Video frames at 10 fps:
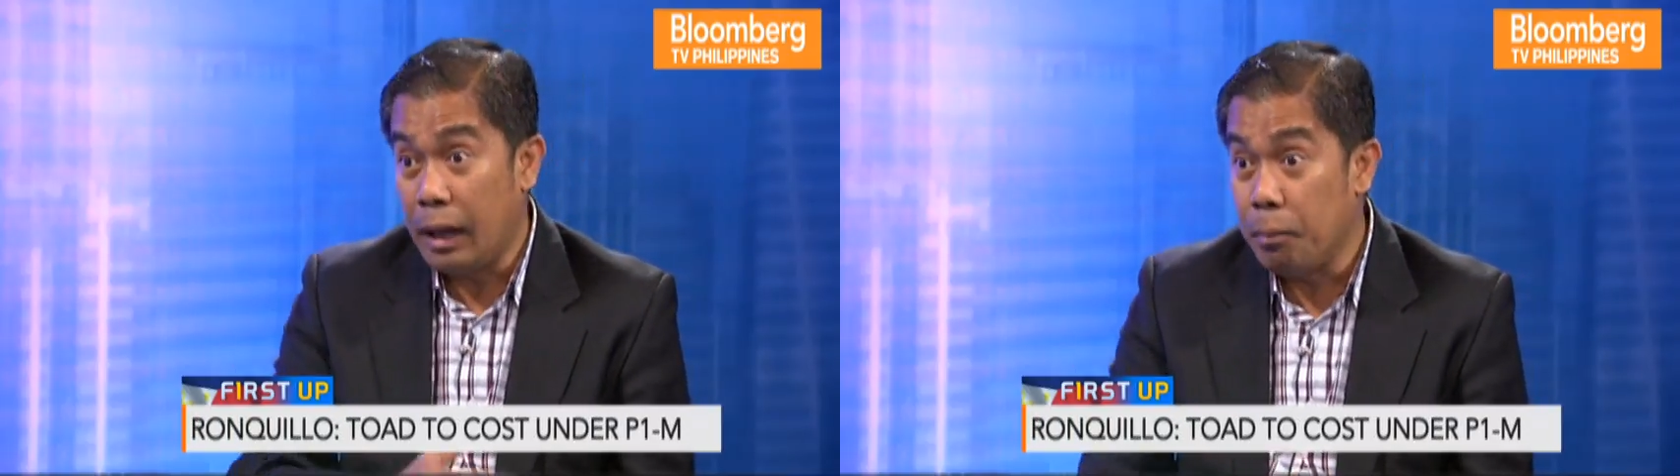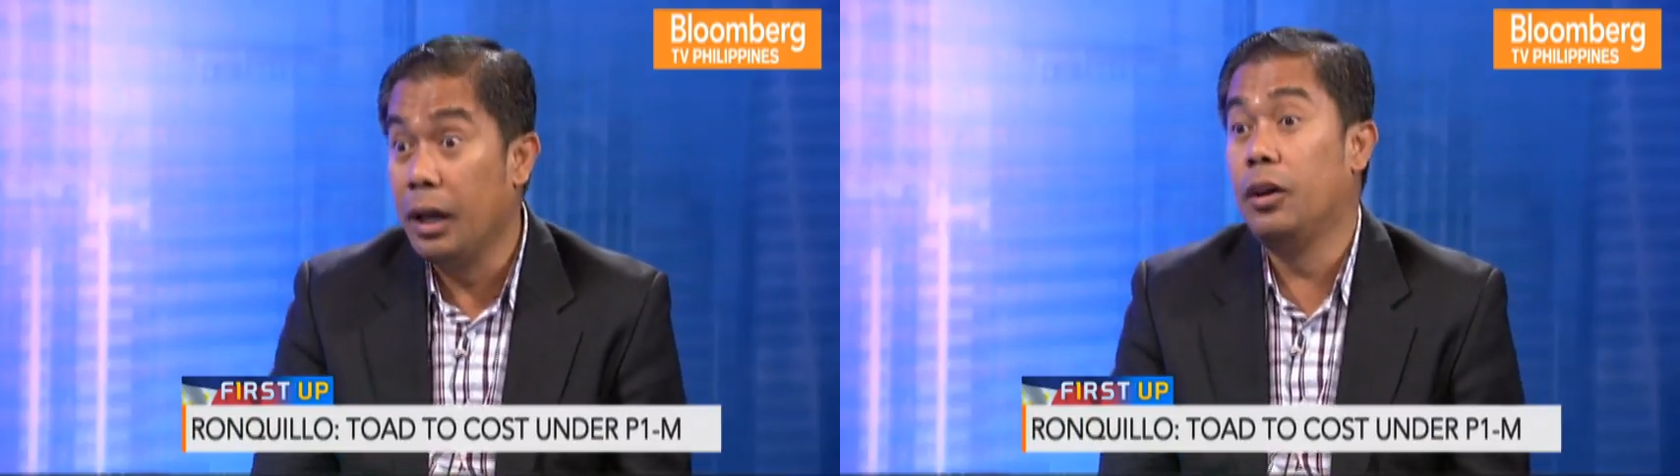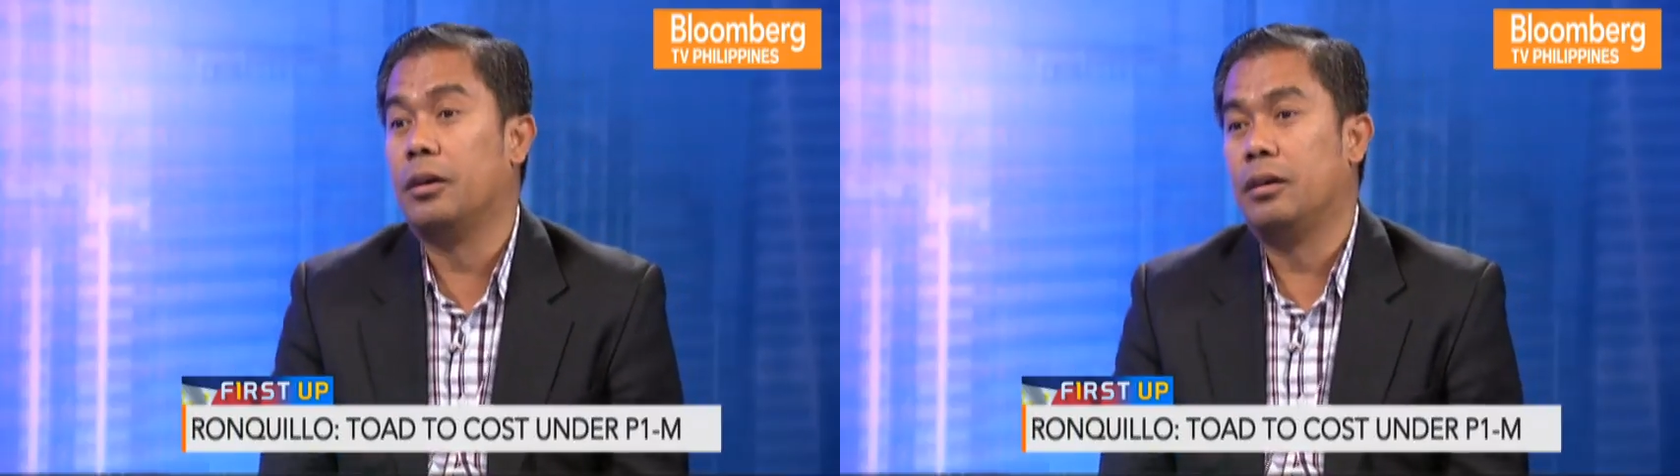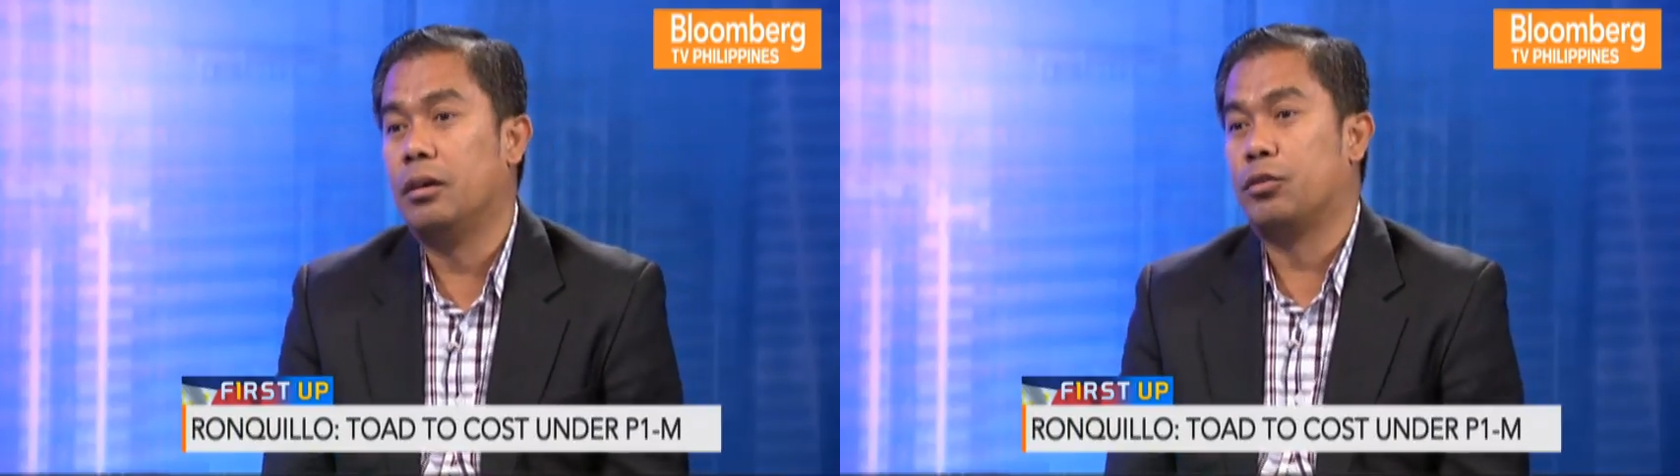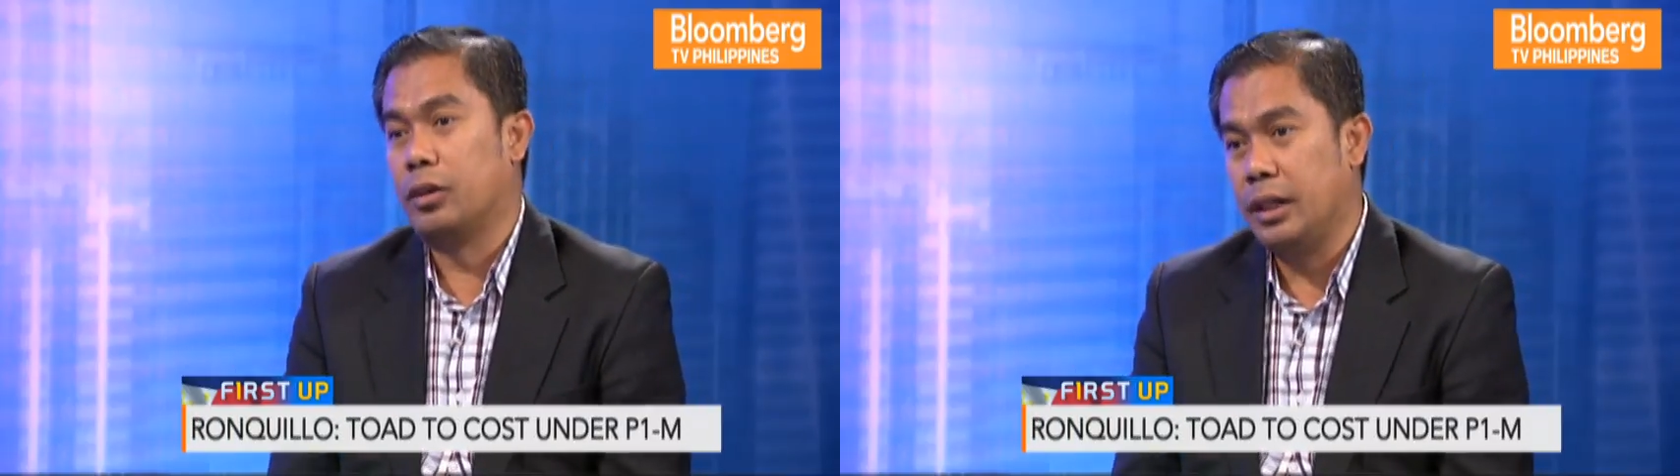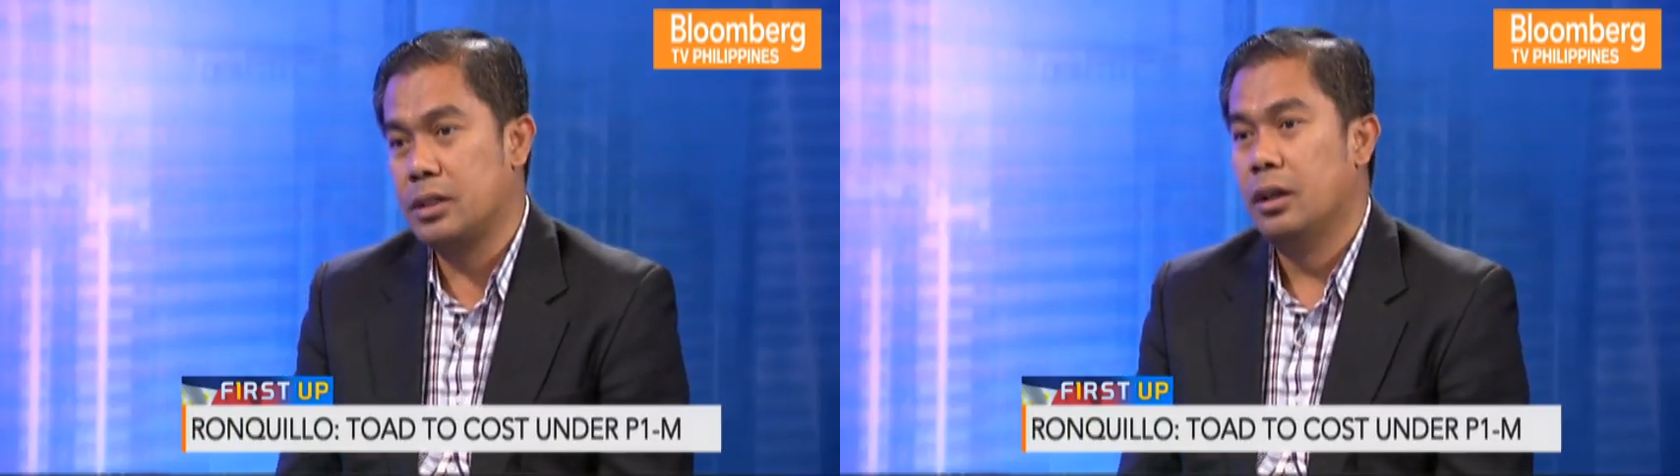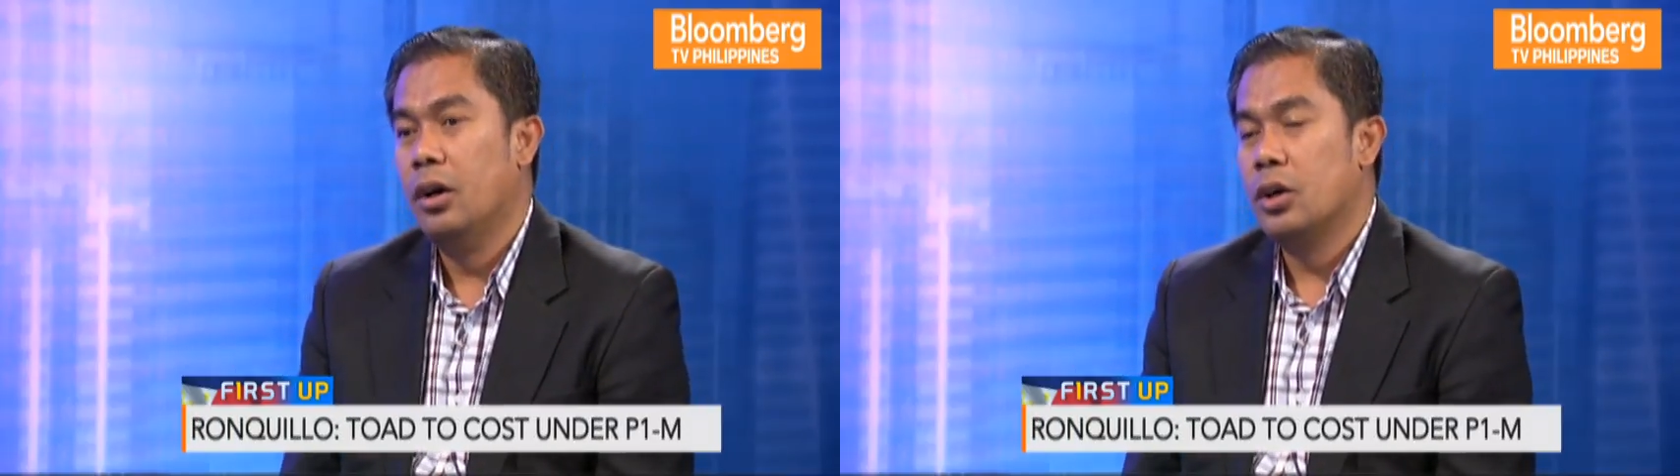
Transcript: a million no, for this,